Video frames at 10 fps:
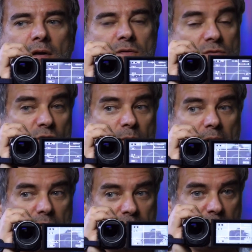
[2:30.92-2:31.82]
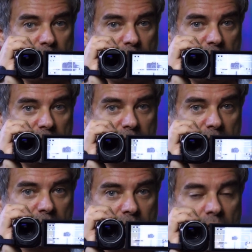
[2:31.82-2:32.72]
zoom out super
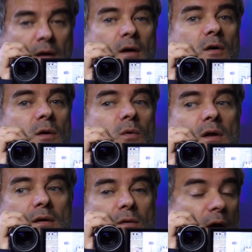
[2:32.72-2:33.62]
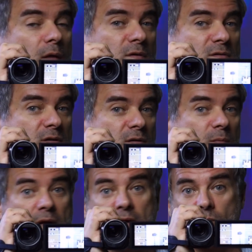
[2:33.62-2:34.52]
fast. You want to, obviously,
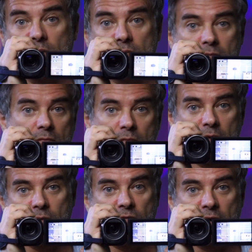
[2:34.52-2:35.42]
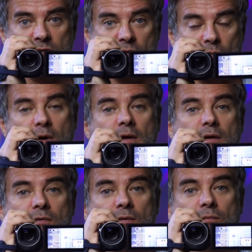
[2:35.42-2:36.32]
depending on what effect you want,
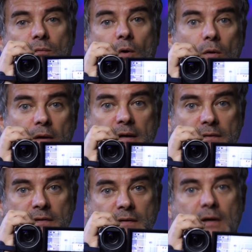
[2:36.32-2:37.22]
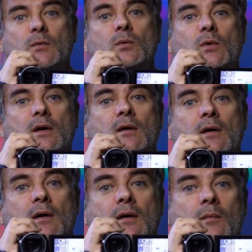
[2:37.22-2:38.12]
if you're rolling at the time, you want to
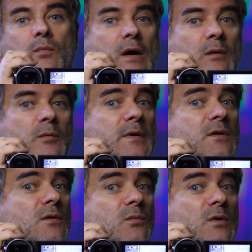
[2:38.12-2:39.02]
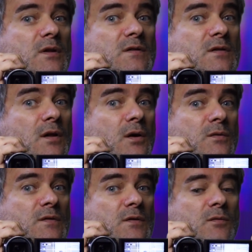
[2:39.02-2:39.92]
probably do a really slow
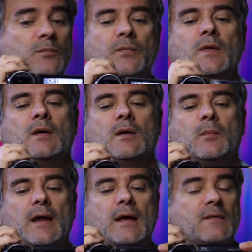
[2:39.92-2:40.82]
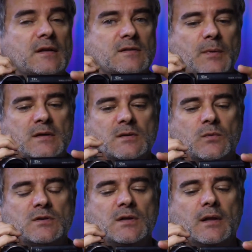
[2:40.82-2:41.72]
zoom. But hey, that depends on
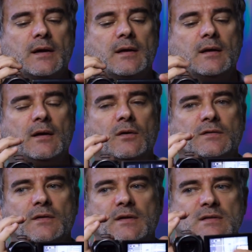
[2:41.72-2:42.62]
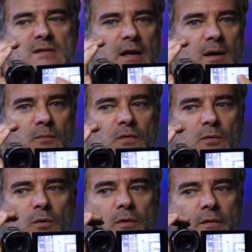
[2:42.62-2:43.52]
what you like. And also that's set up for
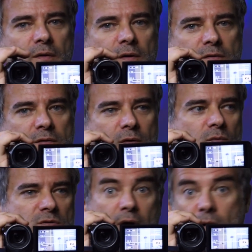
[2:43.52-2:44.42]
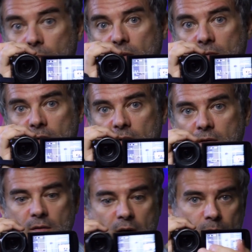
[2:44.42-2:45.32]
rule of thirds too, which will help you
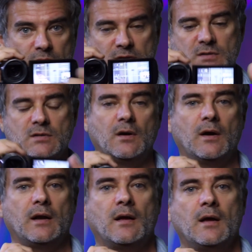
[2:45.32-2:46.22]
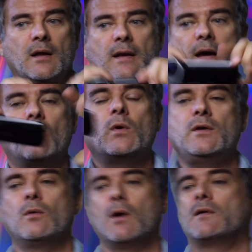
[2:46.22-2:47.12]
in composition. All right. Now, when
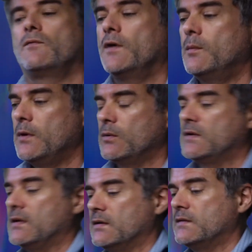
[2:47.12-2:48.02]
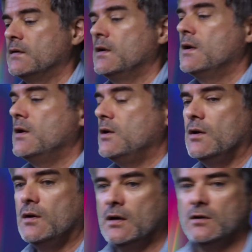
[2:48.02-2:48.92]
you are filming with this,
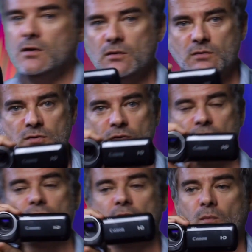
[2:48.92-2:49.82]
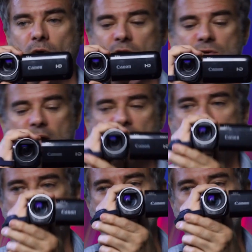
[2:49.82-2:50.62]
and you're going to want to try to keep